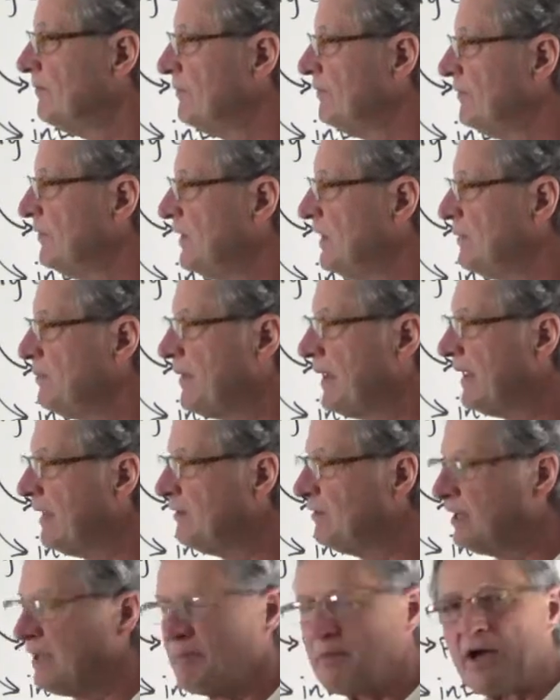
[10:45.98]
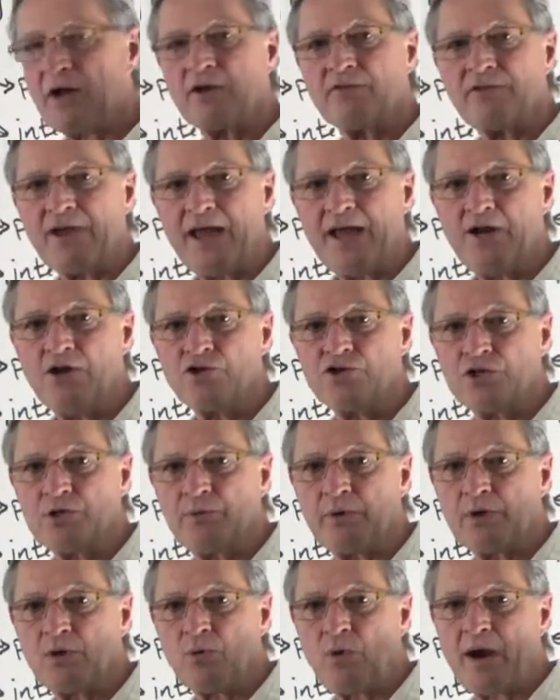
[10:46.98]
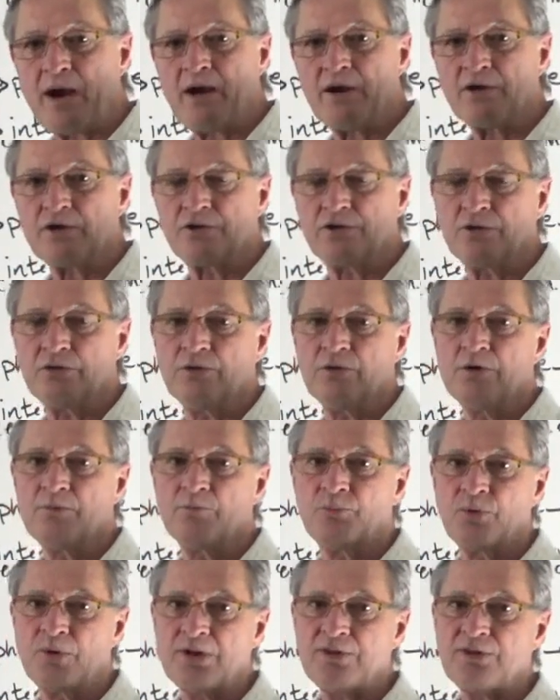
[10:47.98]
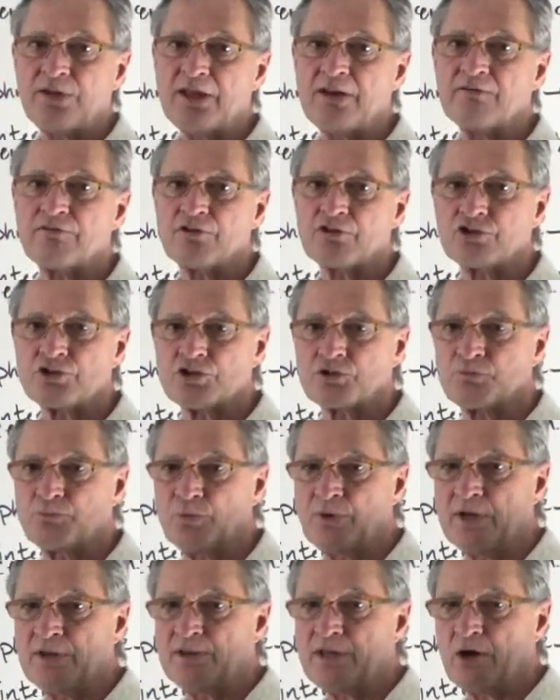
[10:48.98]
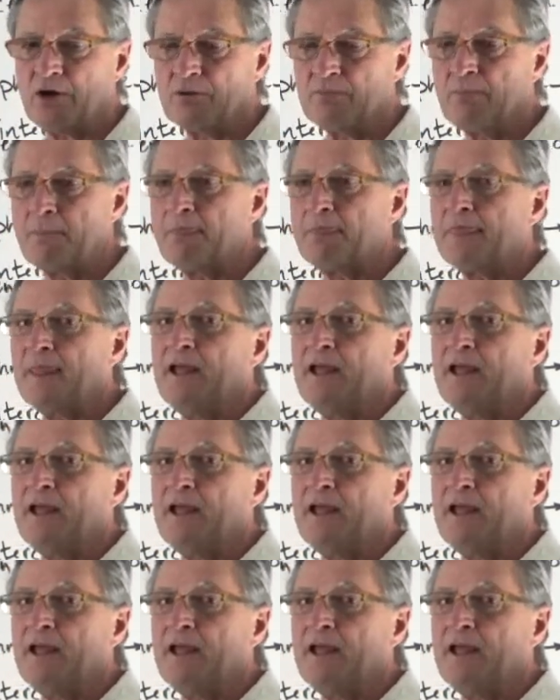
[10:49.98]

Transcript: the amount of energy required to breathe in versus breathe out.